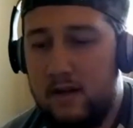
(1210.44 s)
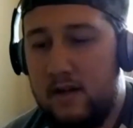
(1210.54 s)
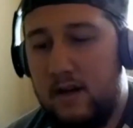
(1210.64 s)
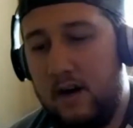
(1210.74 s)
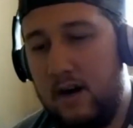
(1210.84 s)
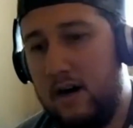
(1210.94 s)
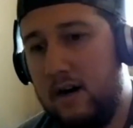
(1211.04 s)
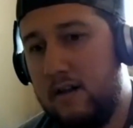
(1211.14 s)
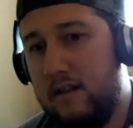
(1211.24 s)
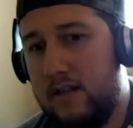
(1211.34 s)

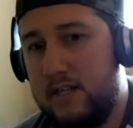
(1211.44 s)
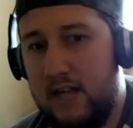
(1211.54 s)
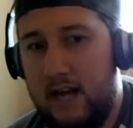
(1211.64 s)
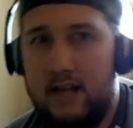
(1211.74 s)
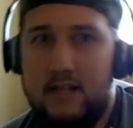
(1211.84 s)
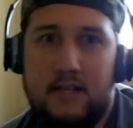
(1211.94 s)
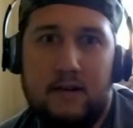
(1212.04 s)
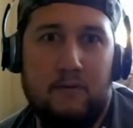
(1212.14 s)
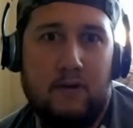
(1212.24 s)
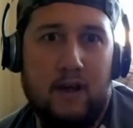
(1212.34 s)
the Saints
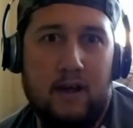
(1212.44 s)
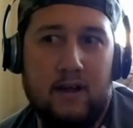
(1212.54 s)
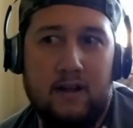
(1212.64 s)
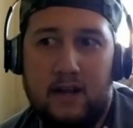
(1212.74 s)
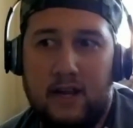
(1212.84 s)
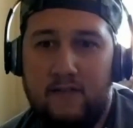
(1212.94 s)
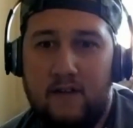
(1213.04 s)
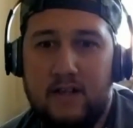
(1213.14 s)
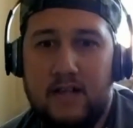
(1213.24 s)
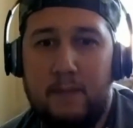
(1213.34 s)
and even
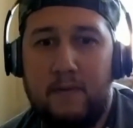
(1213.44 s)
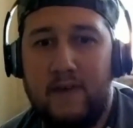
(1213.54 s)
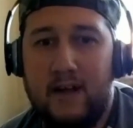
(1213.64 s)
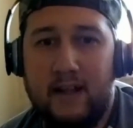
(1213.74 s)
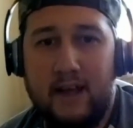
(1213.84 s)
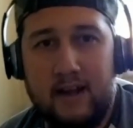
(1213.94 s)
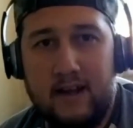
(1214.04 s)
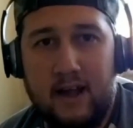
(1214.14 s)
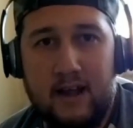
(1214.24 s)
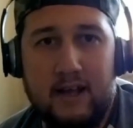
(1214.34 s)
on top of Atlanta
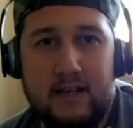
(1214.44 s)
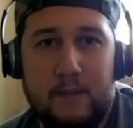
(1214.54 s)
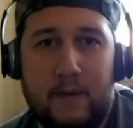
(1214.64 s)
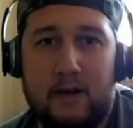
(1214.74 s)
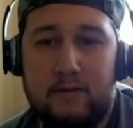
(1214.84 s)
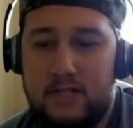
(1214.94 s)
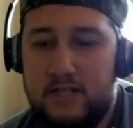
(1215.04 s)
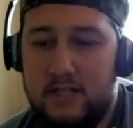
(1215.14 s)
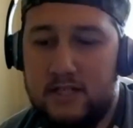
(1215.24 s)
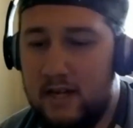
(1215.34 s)
getting some
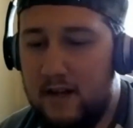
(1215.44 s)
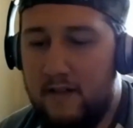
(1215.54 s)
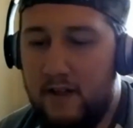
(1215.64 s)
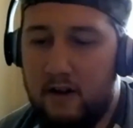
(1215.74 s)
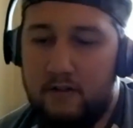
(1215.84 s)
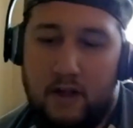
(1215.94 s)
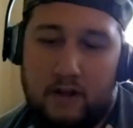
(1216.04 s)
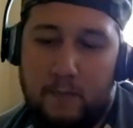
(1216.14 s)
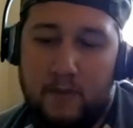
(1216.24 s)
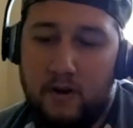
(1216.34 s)
acquisitions. To
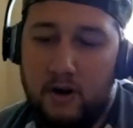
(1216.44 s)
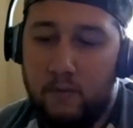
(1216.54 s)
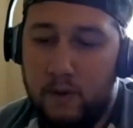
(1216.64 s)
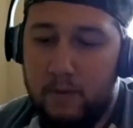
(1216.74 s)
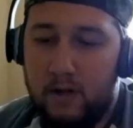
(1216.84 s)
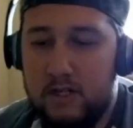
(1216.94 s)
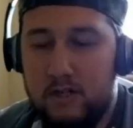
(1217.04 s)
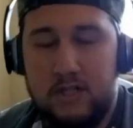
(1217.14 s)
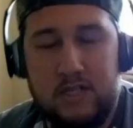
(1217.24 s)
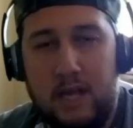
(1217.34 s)
me, they're in a rebuild, so
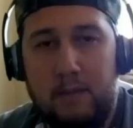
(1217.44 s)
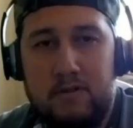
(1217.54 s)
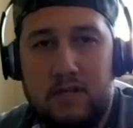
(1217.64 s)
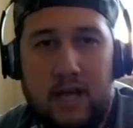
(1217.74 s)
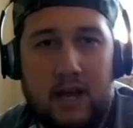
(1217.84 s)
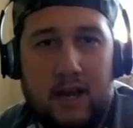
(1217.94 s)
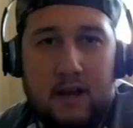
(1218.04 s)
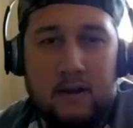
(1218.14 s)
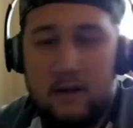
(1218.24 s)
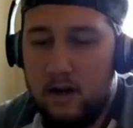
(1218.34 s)
just keeps hitting
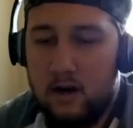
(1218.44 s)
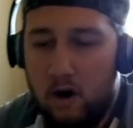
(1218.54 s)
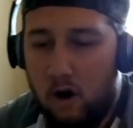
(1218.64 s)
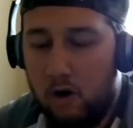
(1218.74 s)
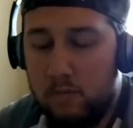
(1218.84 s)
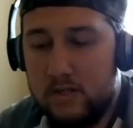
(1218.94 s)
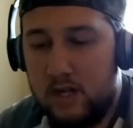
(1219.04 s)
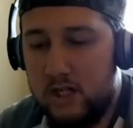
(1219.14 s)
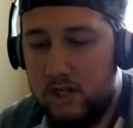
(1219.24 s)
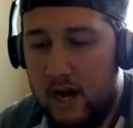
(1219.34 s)
homers
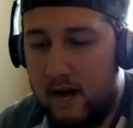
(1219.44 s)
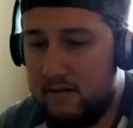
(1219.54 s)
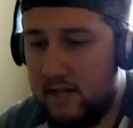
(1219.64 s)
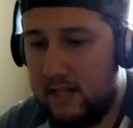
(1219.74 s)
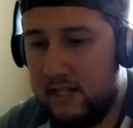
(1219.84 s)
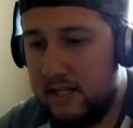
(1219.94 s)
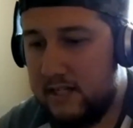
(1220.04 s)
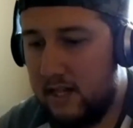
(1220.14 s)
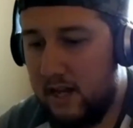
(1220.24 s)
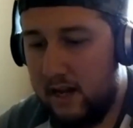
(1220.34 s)
on drafts like this.
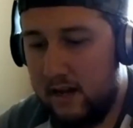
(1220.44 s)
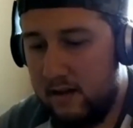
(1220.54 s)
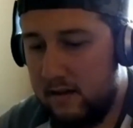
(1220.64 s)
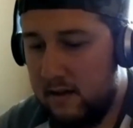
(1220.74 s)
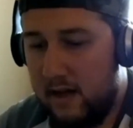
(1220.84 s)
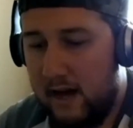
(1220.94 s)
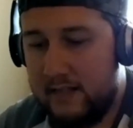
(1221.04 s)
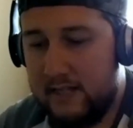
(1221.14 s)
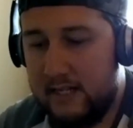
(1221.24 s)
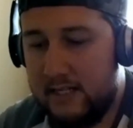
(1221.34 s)
Like
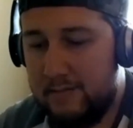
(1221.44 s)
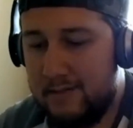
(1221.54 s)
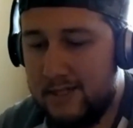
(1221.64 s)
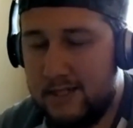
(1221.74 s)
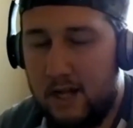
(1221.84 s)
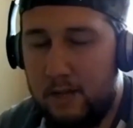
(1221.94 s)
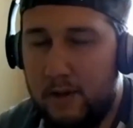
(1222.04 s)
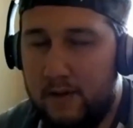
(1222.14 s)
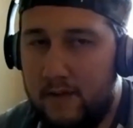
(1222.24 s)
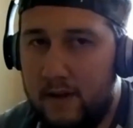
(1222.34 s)
Isaiah Simmons is a solid
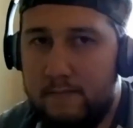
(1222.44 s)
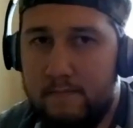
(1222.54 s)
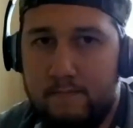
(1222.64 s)
pick for them.